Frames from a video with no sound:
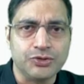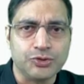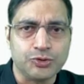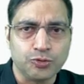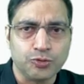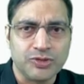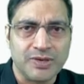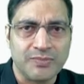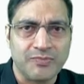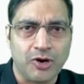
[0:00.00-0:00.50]

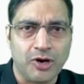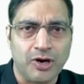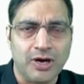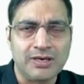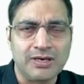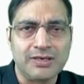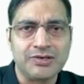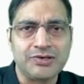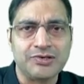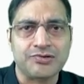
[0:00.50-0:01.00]
do them
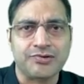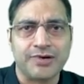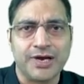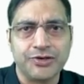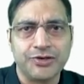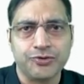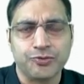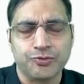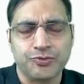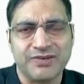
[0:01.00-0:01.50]
all, try
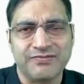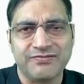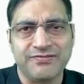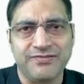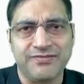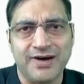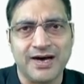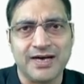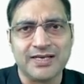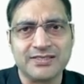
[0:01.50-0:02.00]
to do them
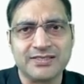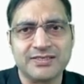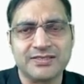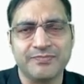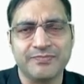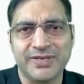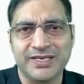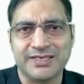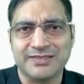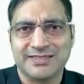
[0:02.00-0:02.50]

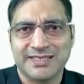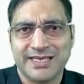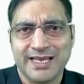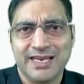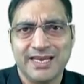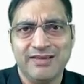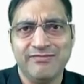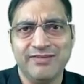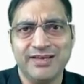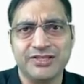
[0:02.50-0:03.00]
fast because
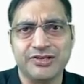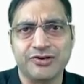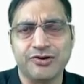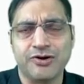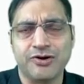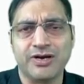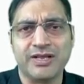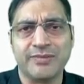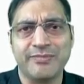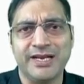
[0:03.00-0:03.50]
anyway they do
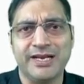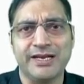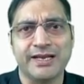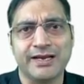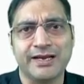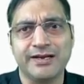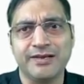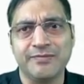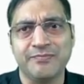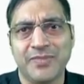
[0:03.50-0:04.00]
not have any
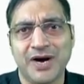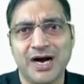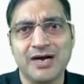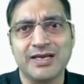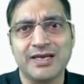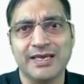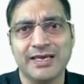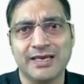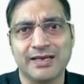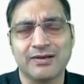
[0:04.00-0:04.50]
negative
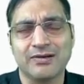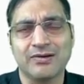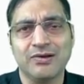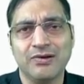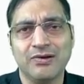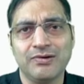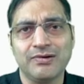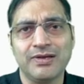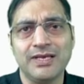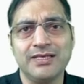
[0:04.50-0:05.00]
marking,
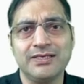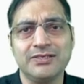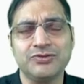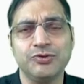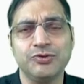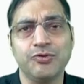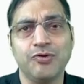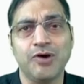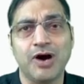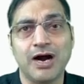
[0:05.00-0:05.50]
okay, so
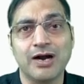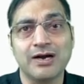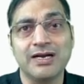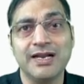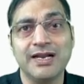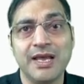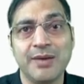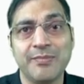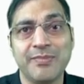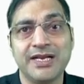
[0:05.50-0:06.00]
you
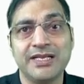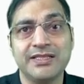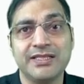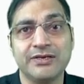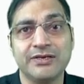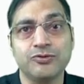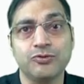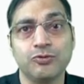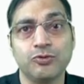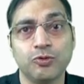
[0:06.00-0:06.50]
hardly have
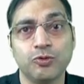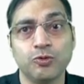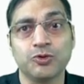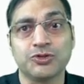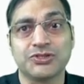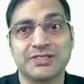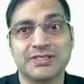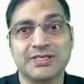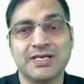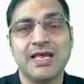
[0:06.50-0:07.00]
anything to
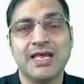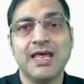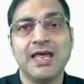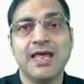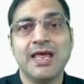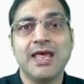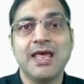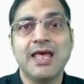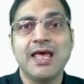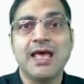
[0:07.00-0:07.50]
lose.
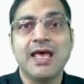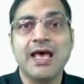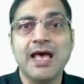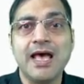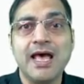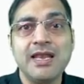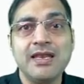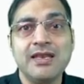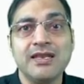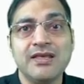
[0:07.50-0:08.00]

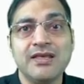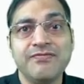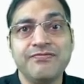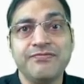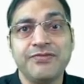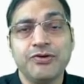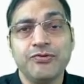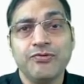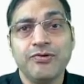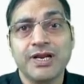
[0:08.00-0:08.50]
And if
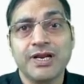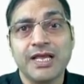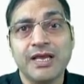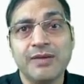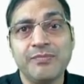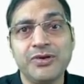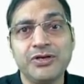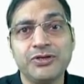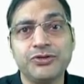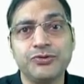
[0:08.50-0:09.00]
you are
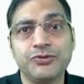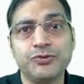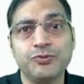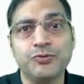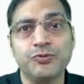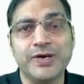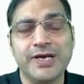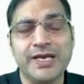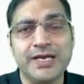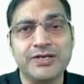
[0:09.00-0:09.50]
able to
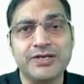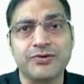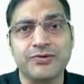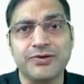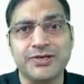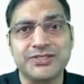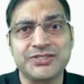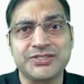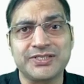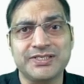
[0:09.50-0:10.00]
do 8
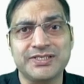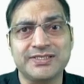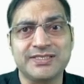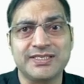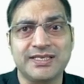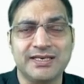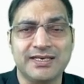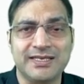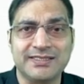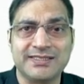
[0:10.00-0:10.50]
questions
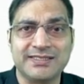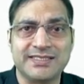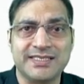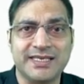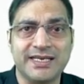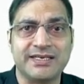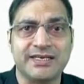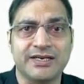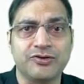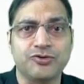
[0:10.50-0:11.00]
in, let's
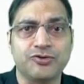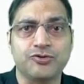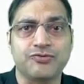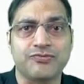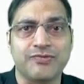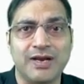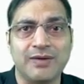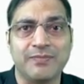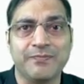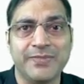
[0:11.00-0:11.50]
say, 10 to
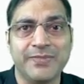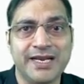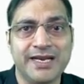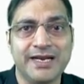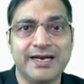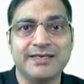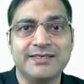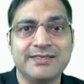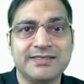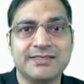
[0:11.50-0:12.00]
12
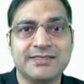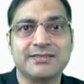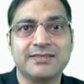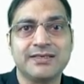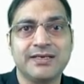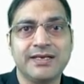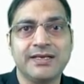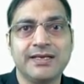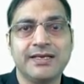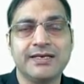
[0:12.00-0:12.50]
minutes,
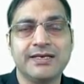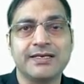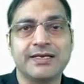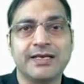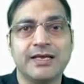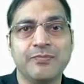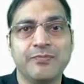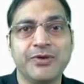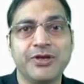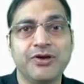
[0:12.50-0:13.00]
it
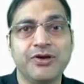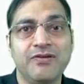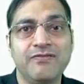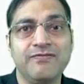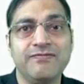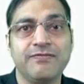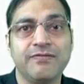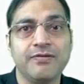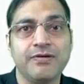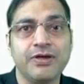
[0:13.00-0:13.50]
can be
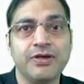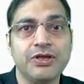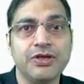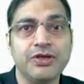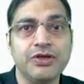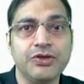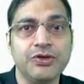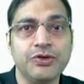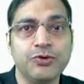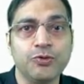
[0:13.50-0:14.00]
of
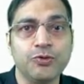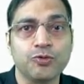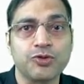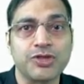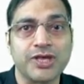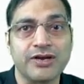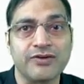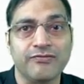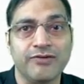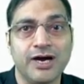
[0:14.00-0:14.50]
huge
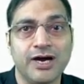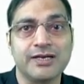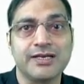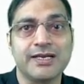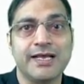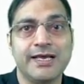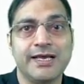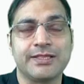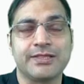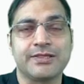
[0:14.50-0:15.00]

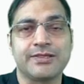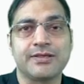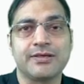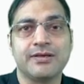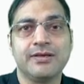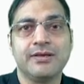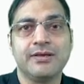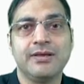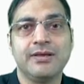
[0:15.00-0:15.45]
advantage.